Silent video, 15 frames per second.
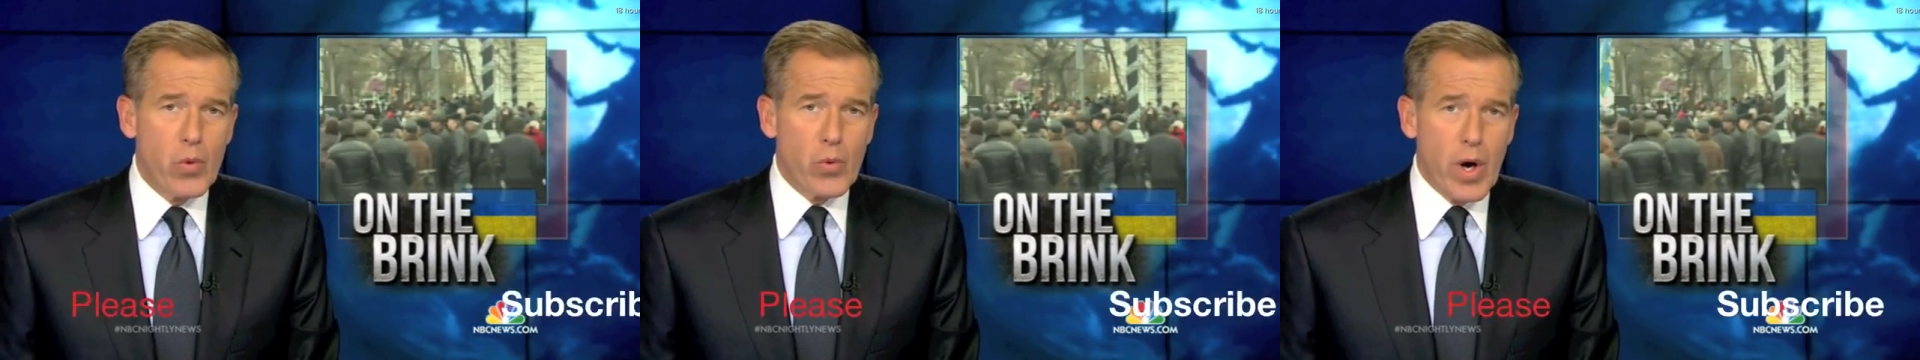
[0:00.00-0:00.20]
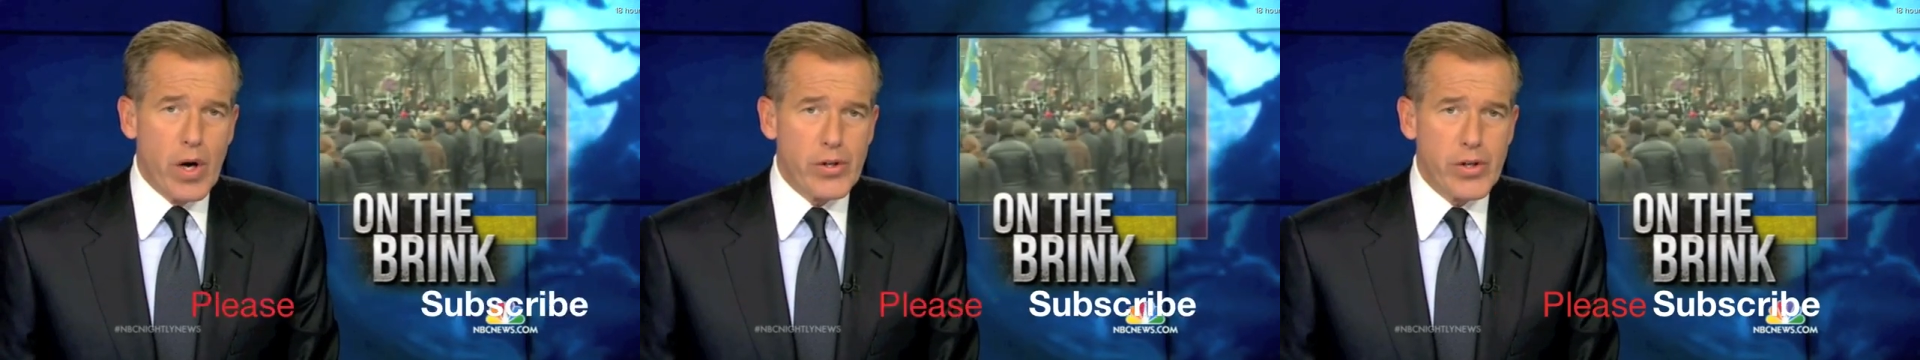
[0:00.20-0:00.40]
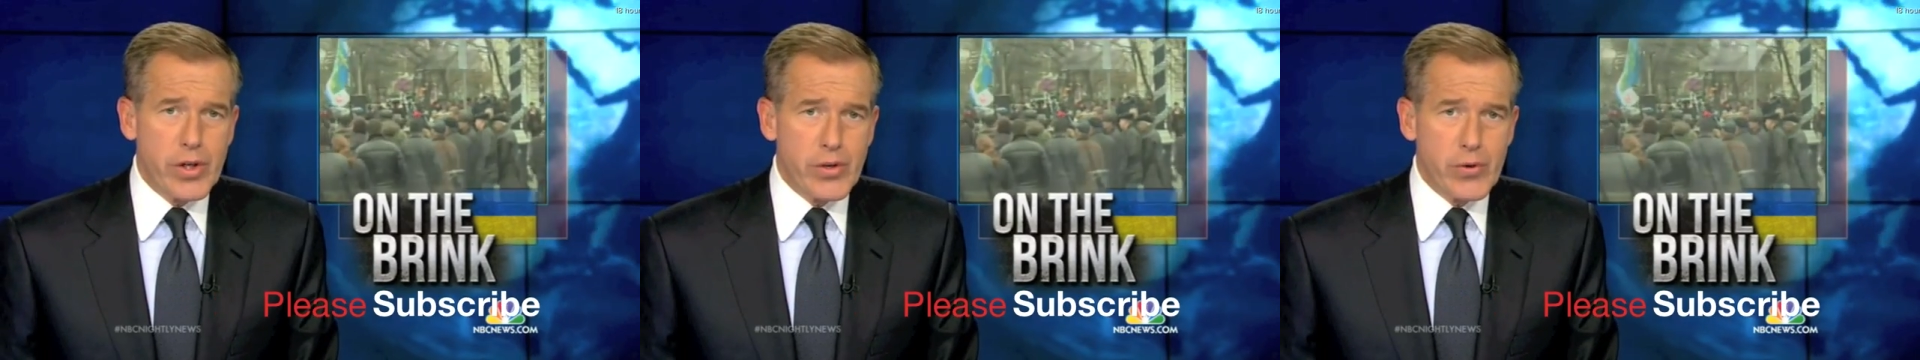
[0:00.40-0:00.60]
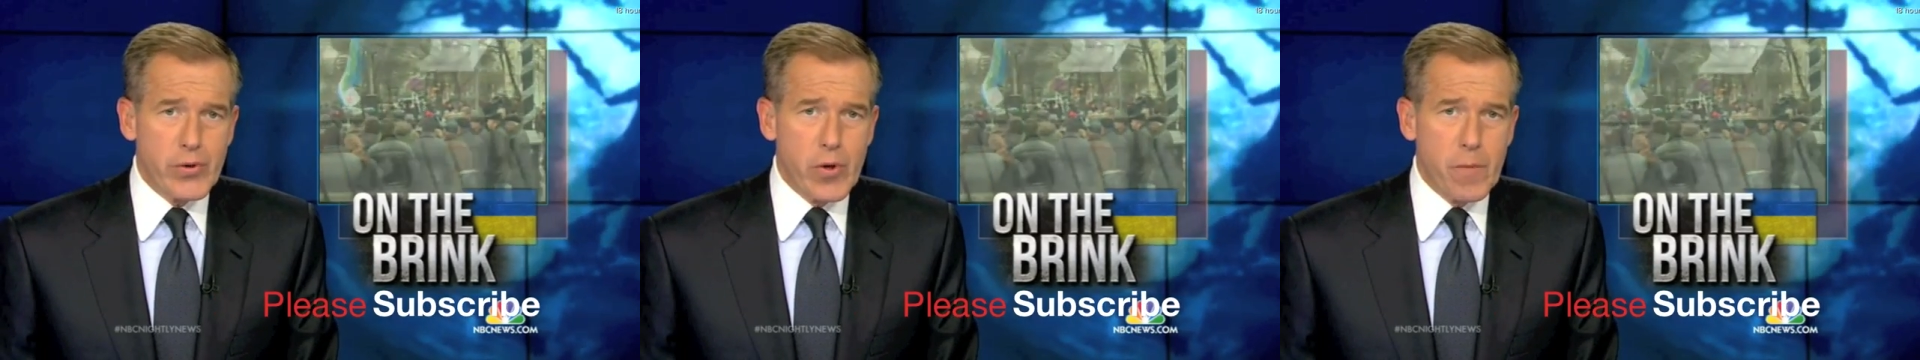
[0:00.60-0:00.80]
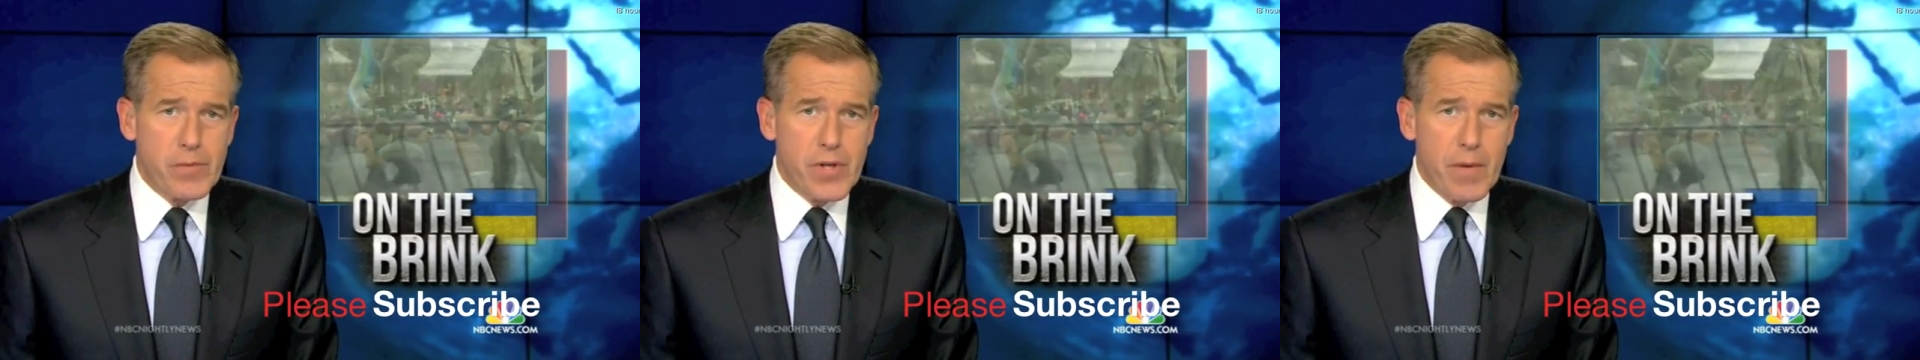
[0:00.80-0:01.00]
Russian
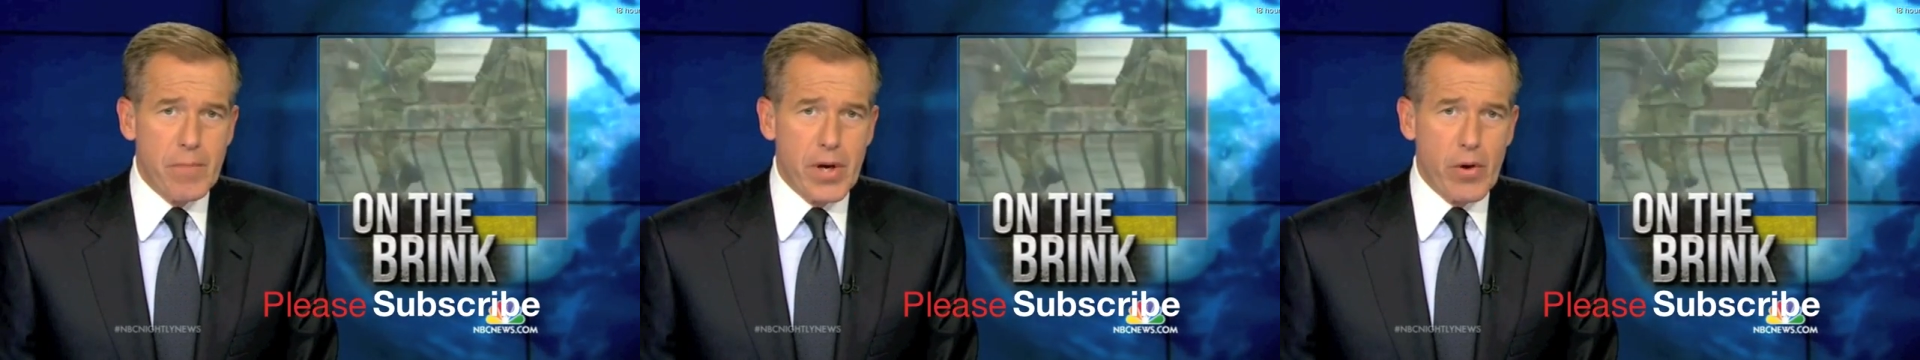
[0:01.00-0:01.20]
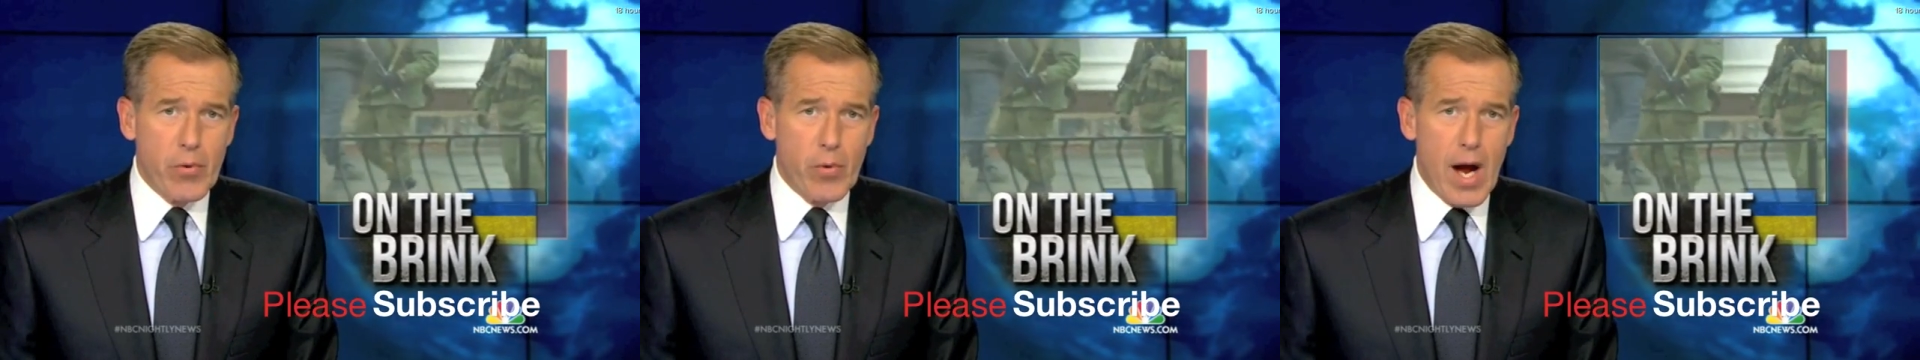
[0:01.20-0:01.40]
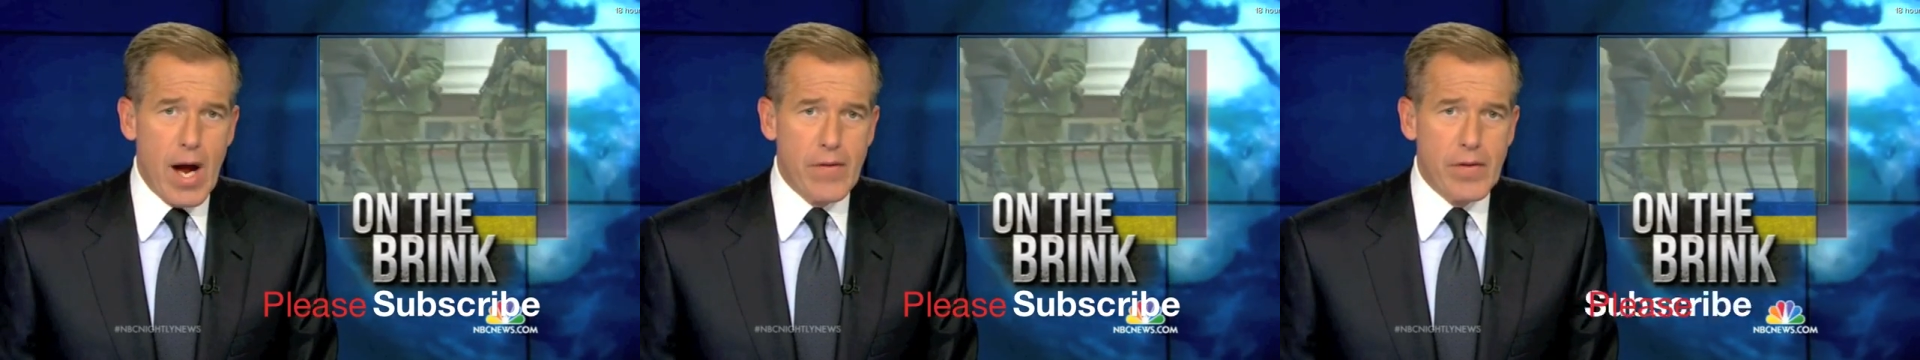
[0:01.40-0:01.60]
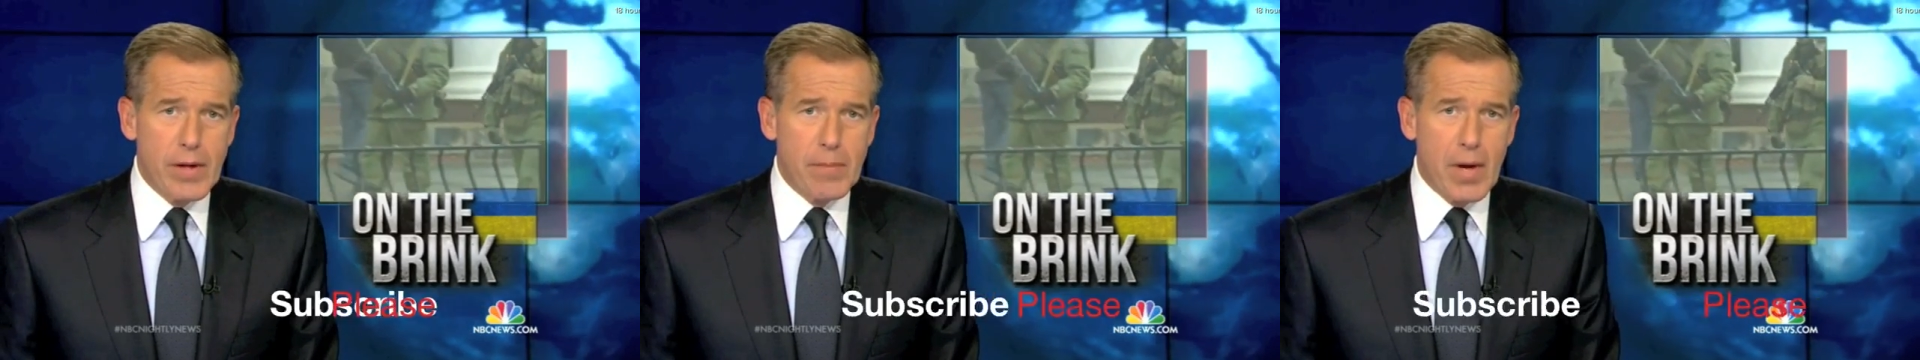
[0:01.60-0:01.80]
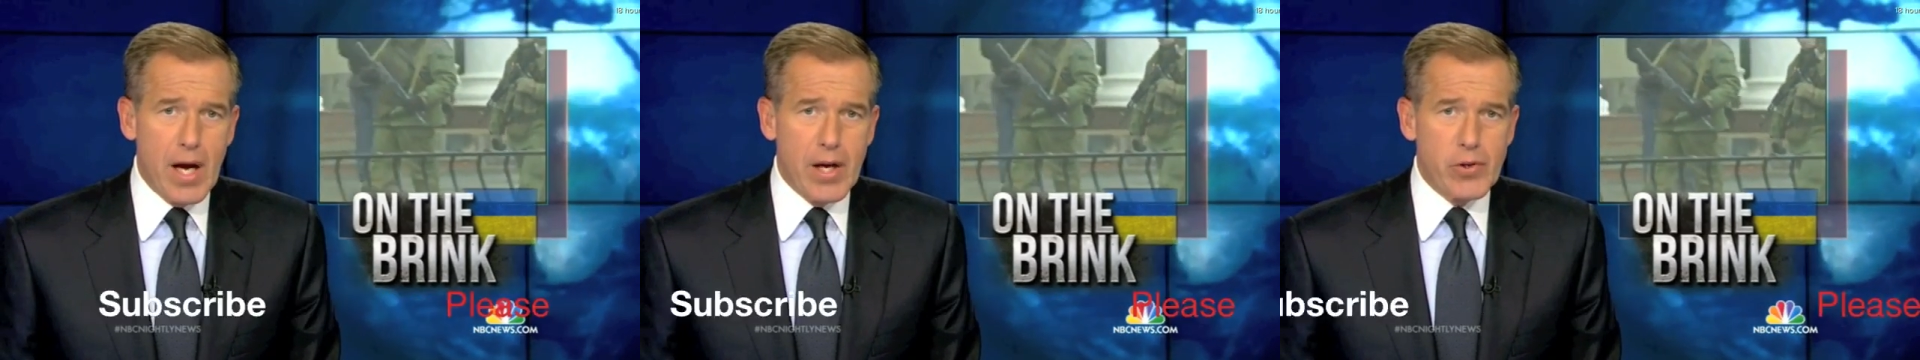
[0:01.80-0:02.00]
troops have been
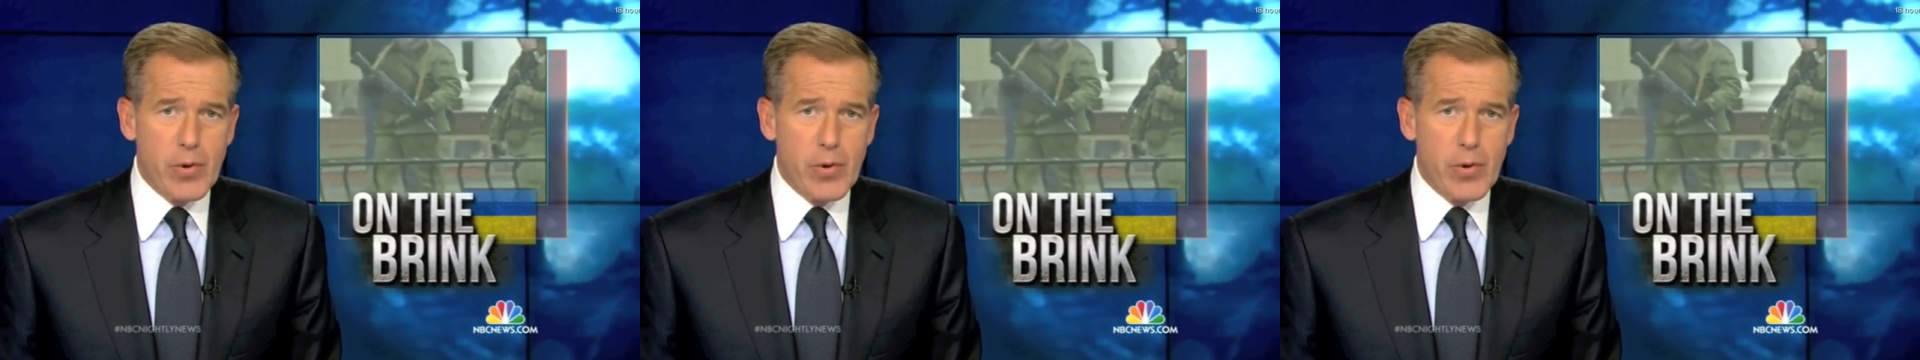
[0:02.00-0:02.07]
arriving by